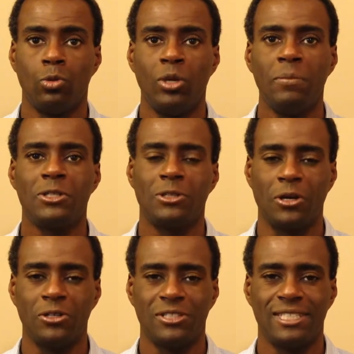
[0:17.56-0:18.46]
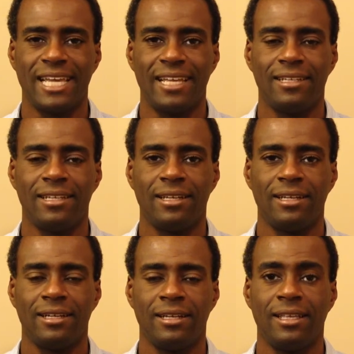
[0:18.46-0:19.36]
We must understand
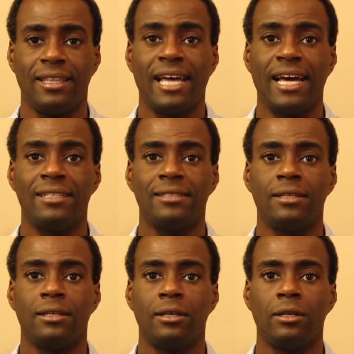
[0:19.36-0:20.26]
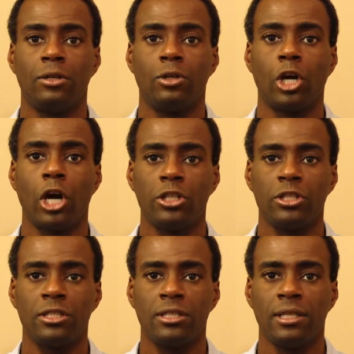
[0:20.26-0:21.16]
that
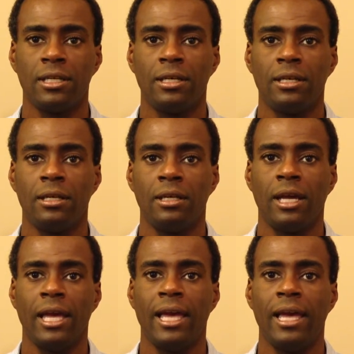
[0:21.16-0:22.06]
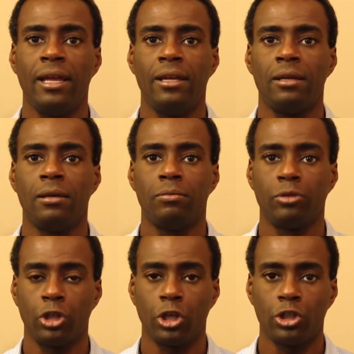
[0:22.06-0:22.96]
costs and
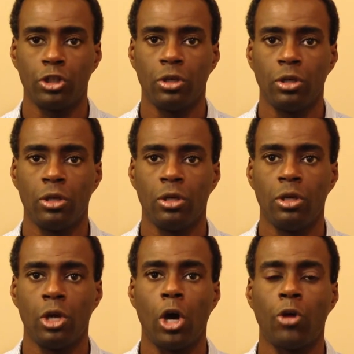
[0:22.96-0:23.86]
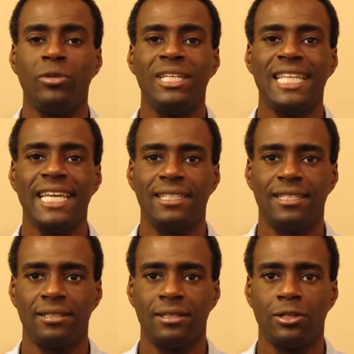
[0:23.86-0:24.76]
production are
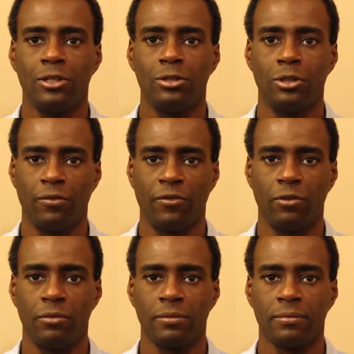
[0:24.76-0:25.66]
related to the firm.